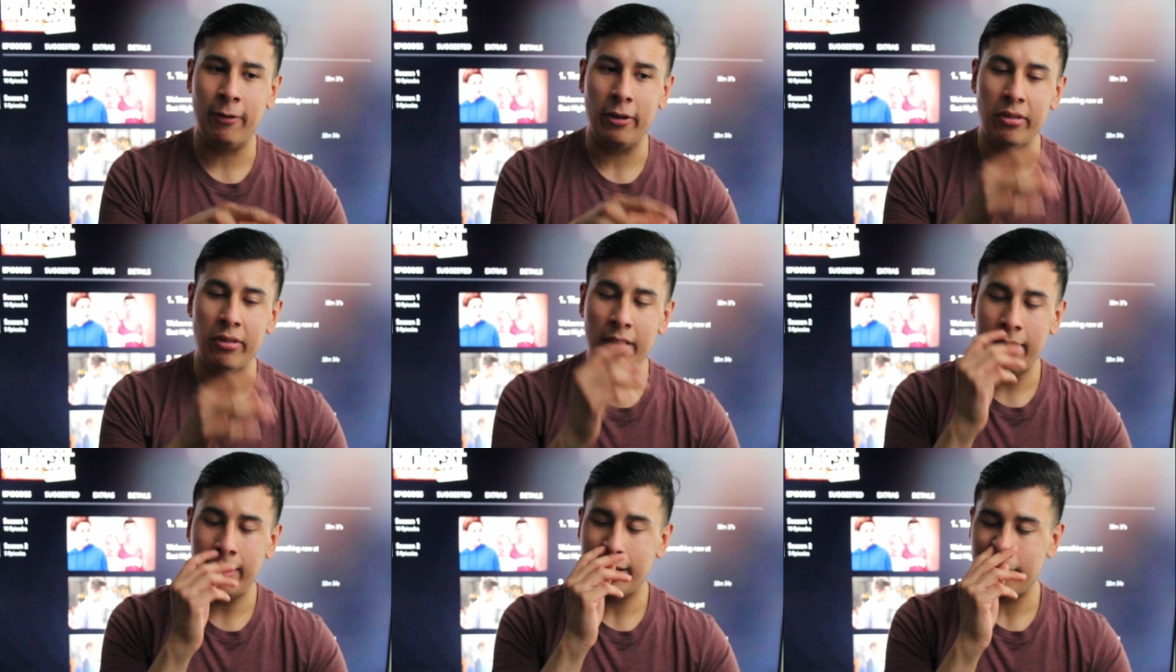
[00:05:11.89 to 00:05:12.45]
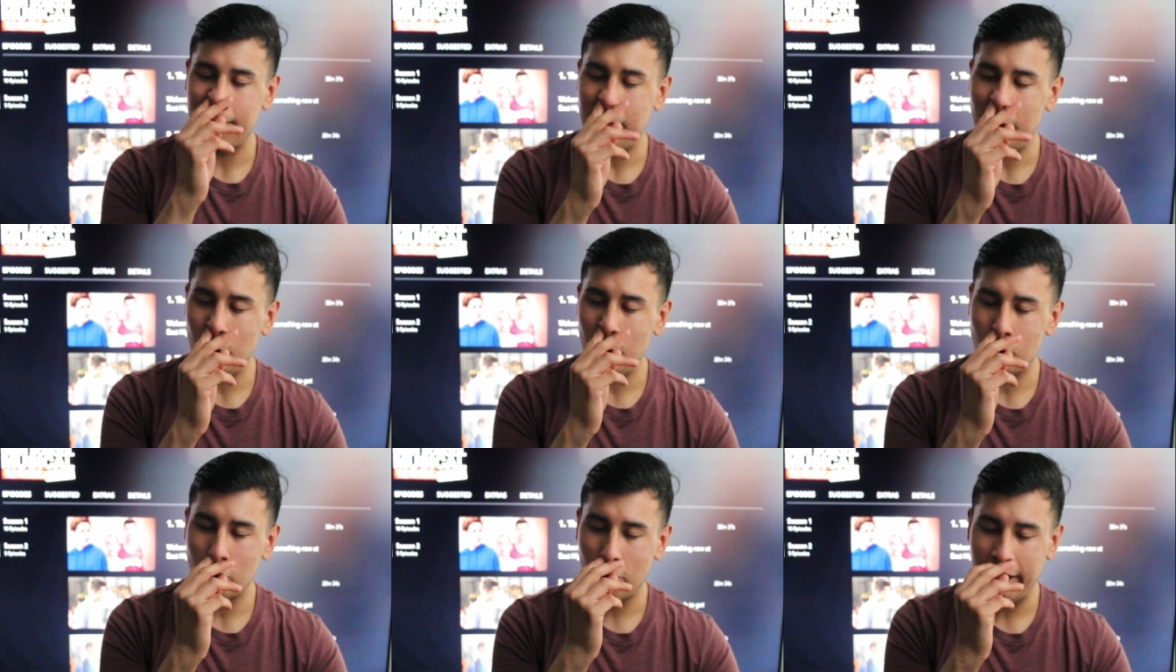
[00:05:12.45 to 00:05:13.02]
It's not like a
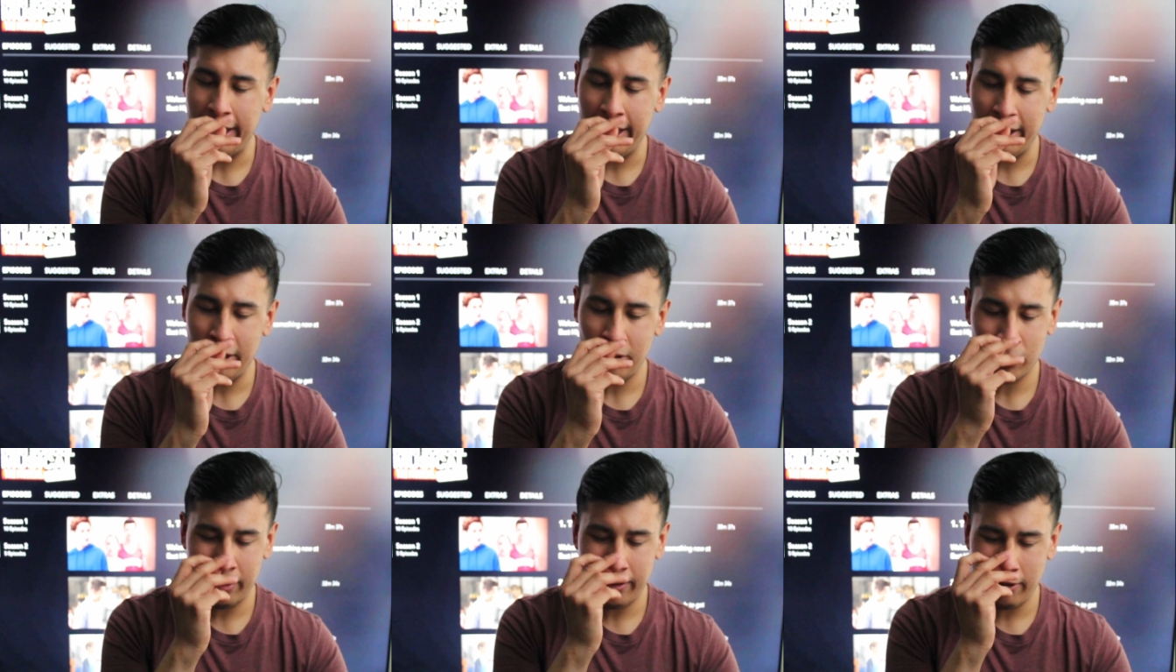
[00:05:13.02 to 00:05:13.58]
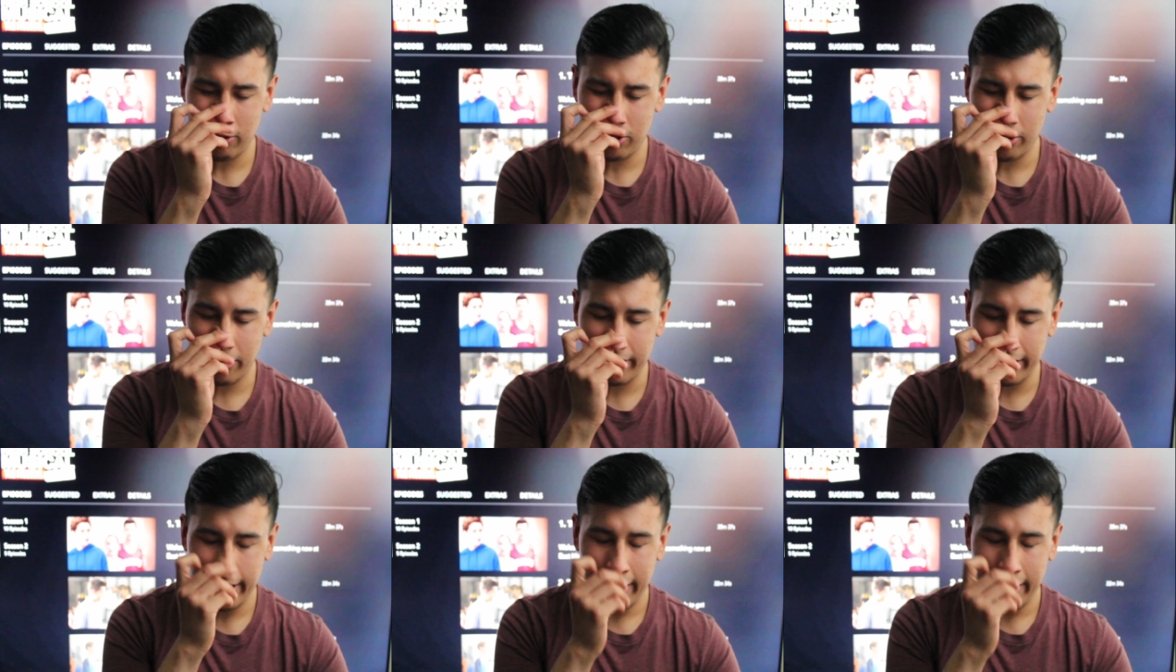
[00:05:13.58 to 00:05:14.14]
mutual hatred. They're just
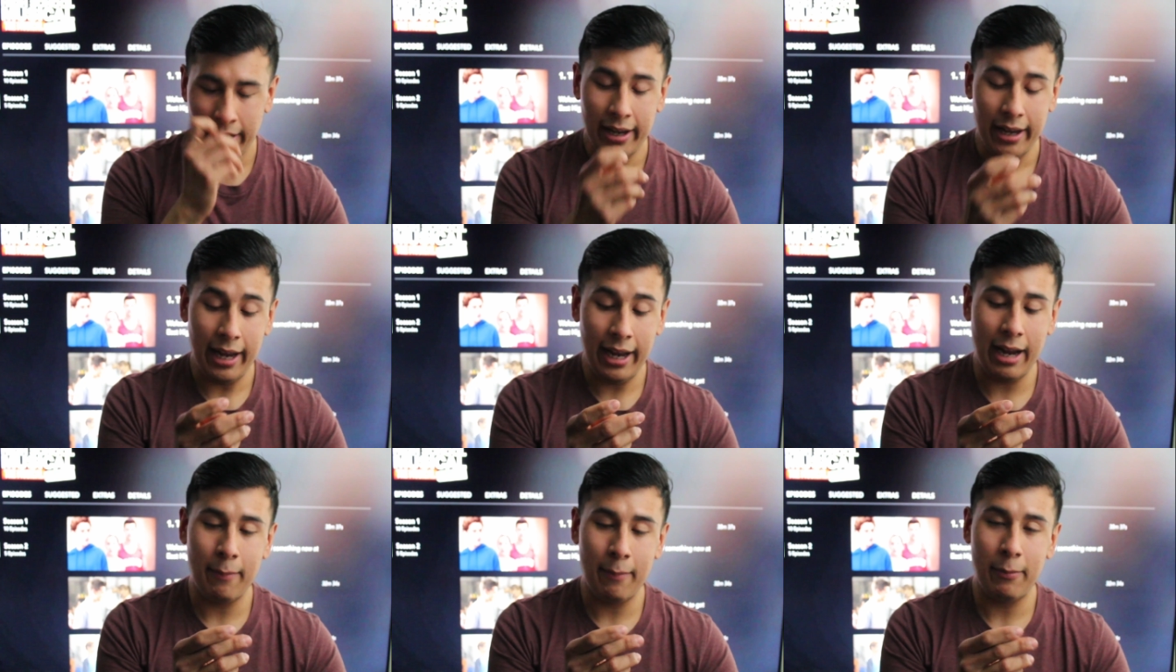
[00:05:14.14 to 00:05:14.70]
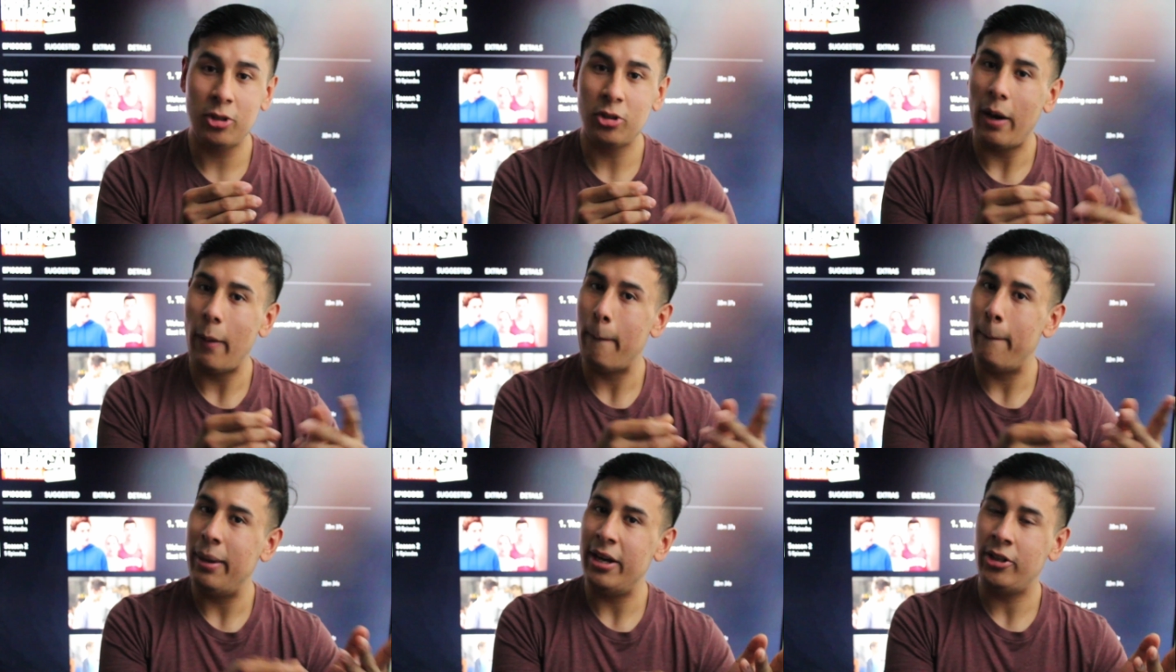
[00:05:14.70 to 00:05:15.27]
like, hey, I'm going to try
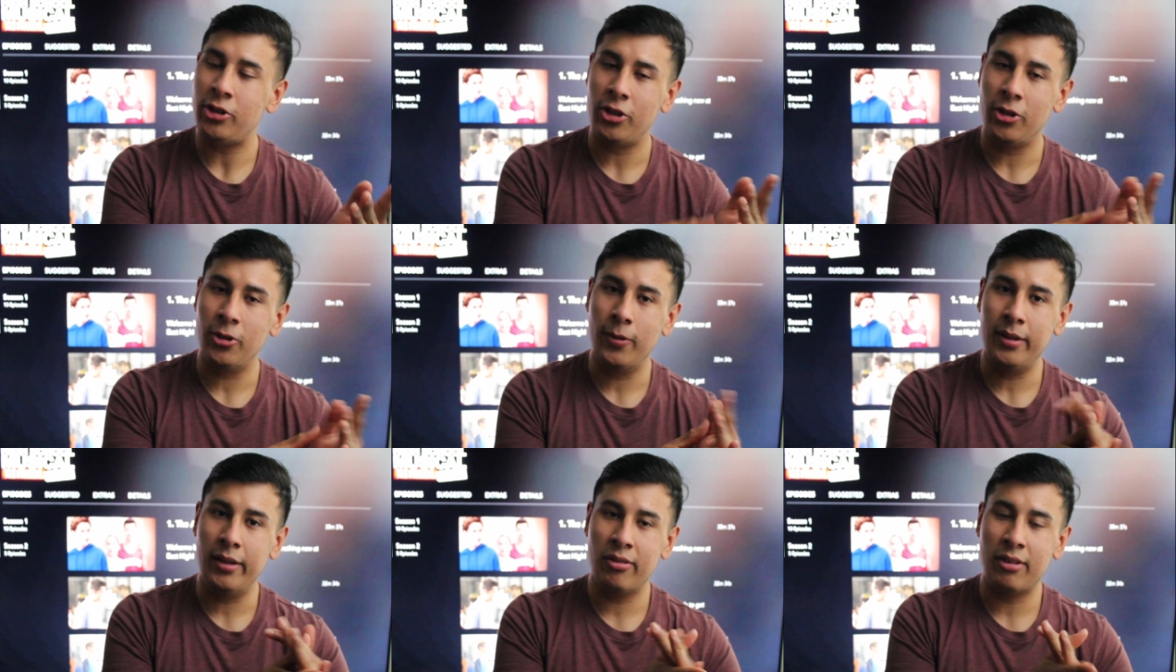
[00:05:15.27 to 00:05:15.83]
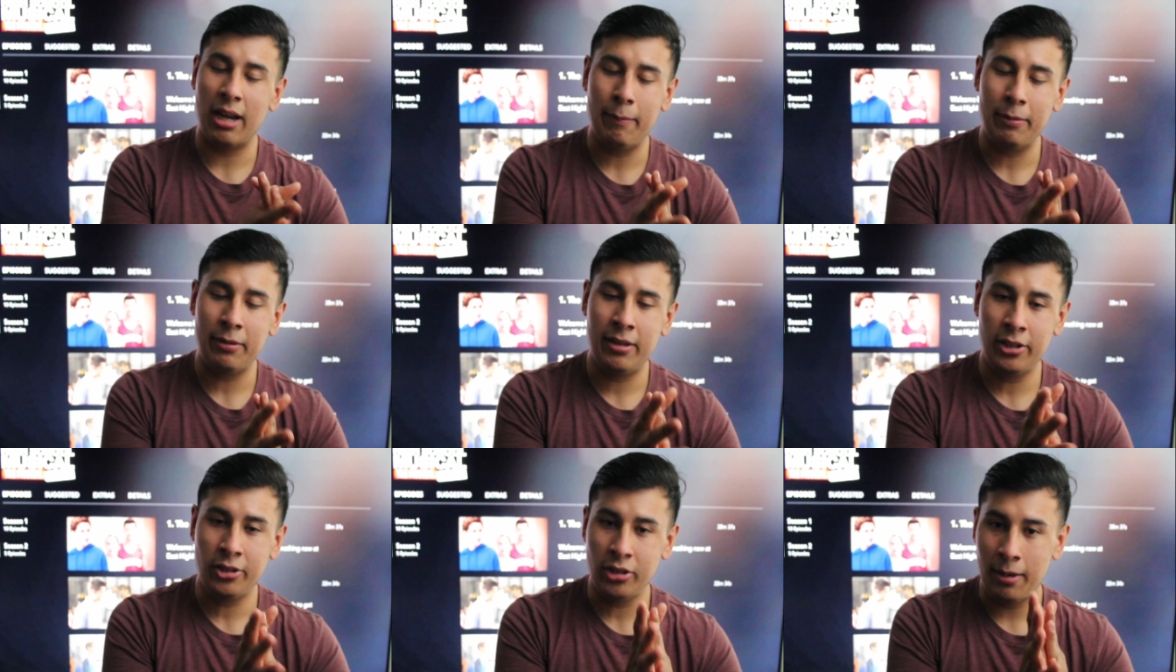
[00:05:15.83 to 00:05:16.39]
and beat you in this
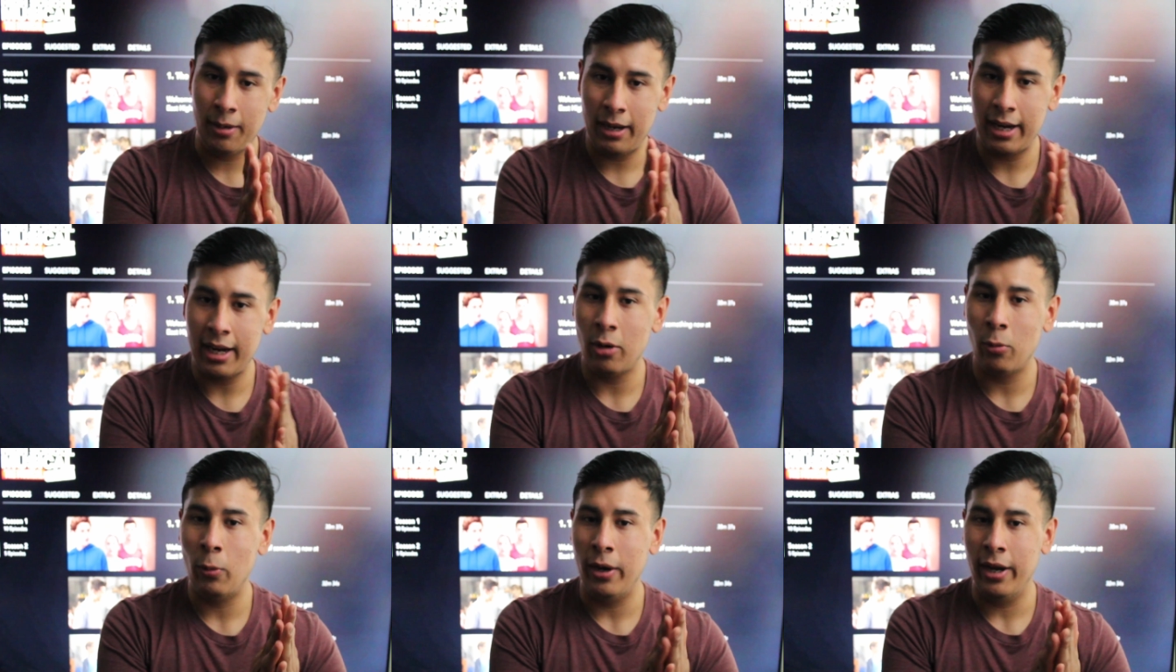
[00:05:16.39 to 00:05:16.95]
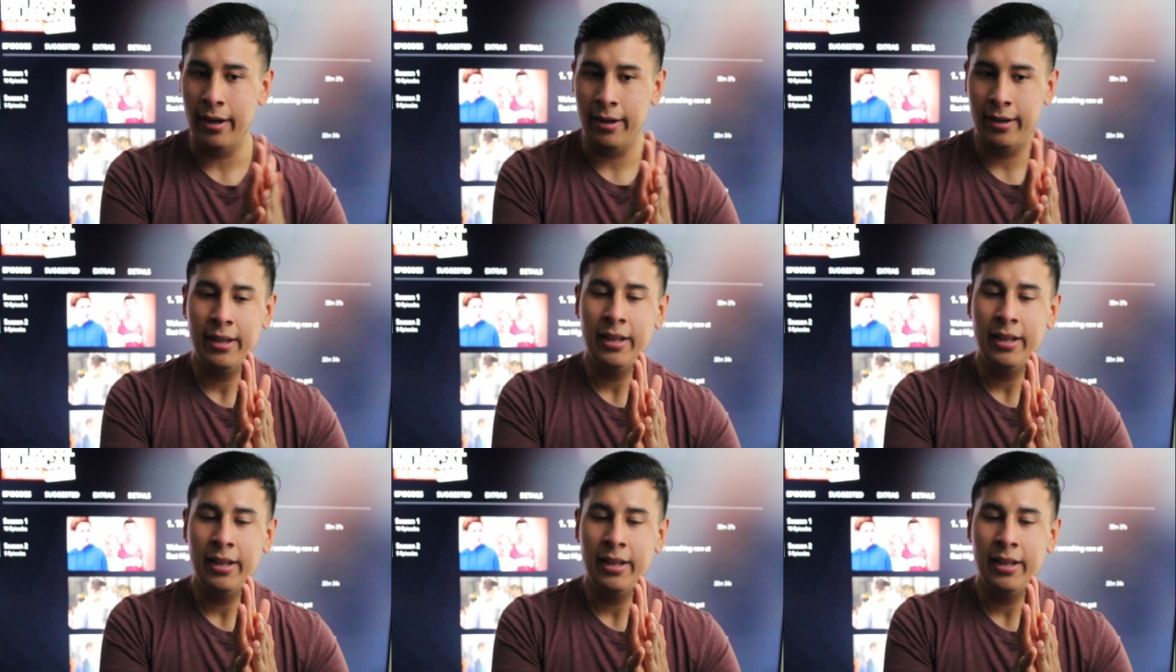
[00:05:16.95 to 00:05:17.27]
competition. I got to win.